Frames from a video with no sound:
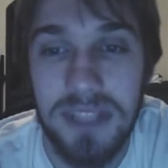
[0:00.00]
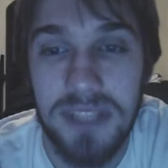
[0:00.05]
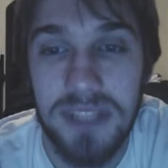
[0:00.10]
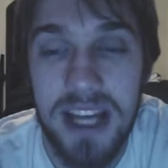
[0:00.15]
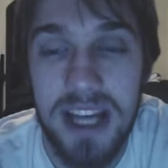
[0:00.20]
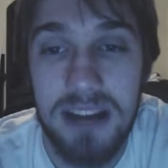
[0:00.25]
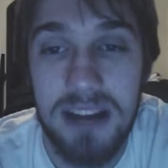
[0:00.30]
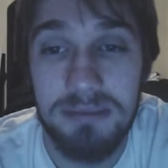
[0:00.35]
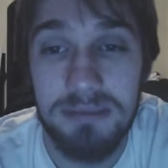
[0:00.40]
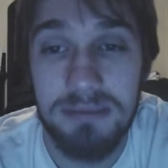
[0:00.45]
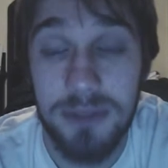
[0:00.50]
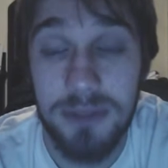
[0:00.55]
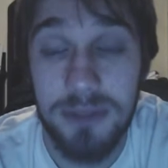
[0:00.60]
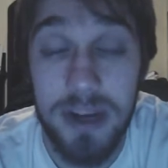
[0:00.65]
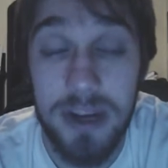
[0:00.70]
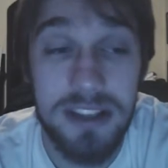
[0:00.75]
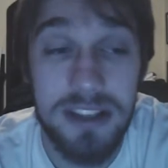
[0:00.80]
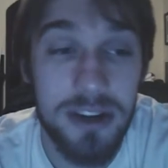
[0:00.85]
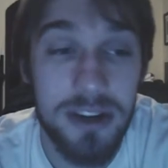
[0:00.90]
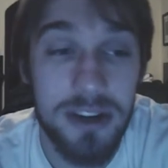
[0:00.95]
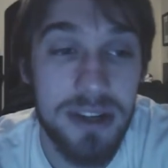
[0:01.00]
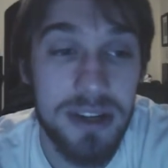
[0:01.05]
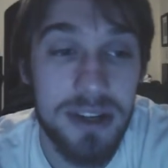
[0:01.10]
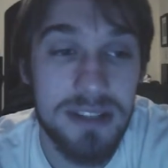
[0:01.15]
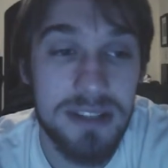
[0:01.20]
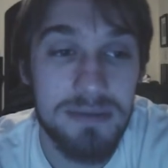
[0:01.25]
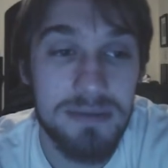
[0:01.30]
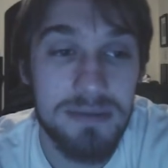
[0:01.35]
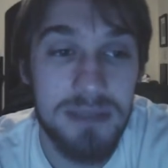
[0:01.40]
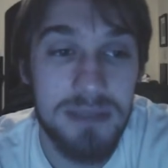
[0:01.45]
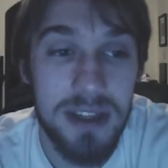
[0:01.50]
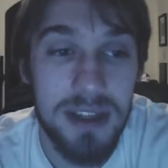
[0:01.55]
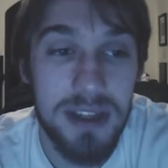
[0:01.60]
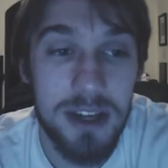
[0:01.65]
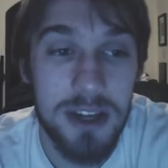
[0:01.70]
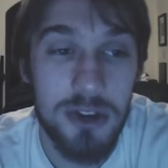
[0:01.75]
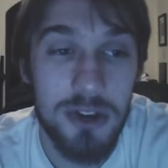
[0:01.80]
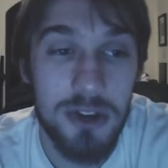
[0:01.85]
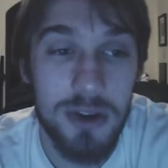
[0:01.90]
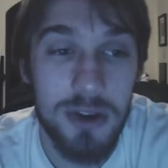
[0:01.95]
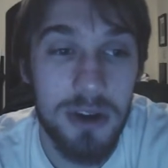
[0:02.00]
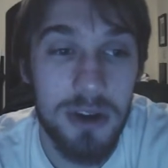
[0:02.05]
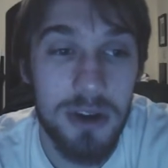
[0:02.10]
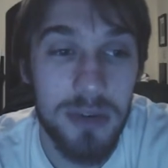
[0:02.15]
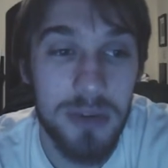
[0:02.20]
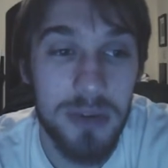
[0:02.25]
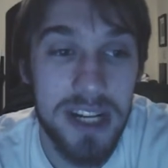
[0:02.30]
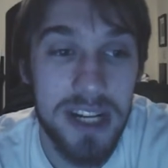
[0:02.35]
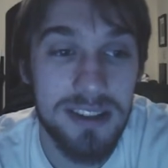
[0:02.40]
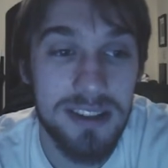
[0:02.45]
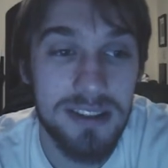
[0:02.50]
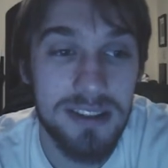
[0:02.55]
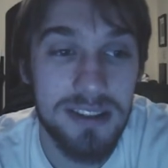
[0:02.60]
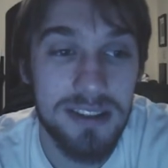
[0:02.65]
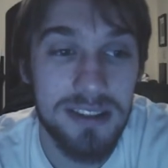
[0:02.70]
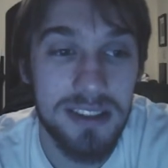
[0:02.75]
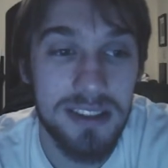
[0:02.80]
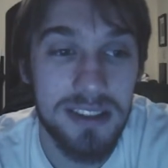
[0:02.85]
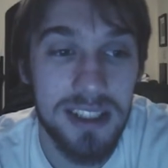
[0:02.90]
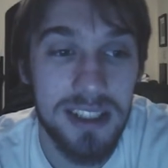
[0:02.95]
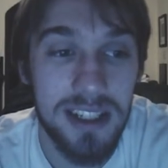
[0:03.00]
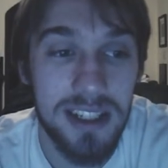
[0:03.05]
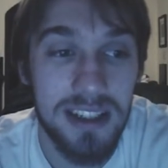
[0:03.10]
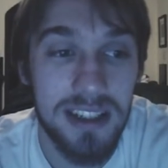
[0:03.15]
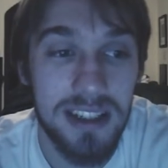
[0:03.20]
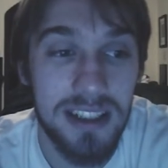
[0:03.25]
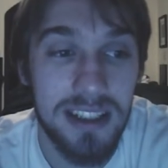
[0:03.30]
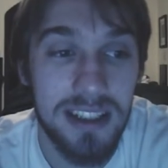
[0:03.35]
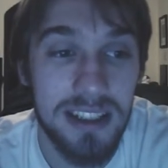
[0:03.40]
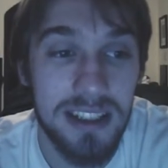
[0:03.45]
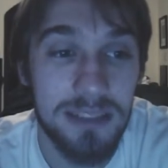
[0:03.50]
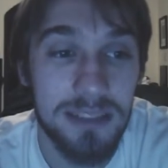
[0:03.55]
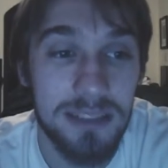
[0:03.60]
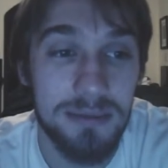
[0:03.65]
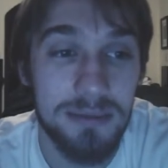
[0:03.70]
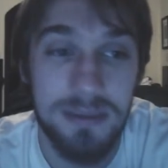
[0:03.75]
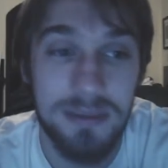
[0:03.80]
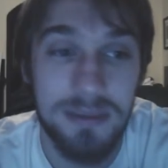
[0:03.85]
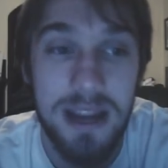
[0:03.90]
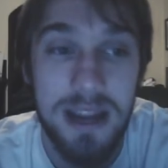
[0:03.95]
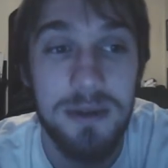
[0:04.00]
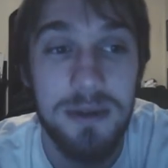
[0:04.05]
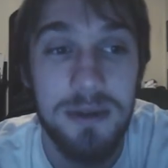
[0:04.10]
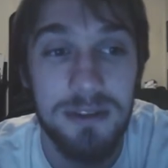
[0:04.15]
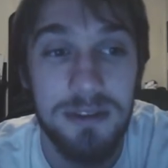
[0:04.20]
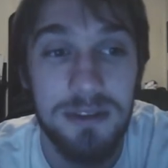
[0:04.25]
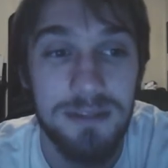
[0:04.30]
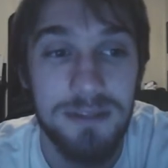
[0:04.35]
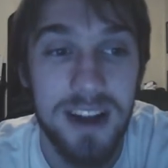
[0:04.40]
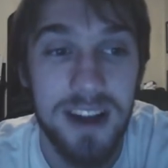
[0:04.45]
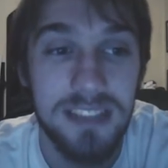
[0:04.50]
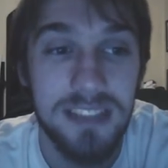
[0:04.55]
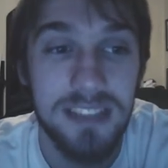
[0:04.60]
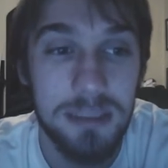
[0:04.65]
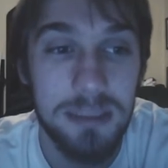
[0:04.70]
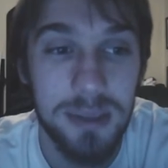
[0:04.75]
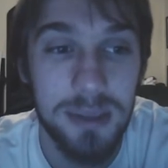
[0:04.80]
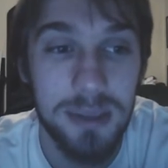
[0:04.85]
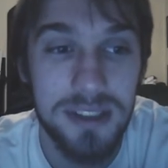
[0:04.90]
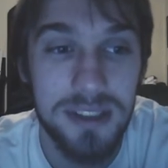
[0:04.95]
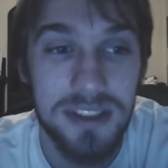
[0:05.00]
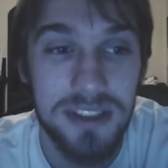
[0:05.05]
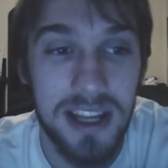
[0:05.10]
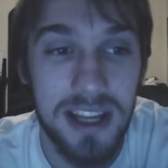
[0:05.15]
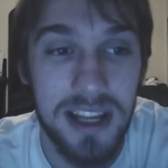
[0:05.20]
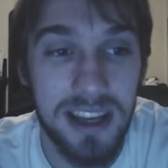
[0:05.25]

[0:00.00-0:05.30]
yeah, great series. I think you should all read it. Uh, now you can finally put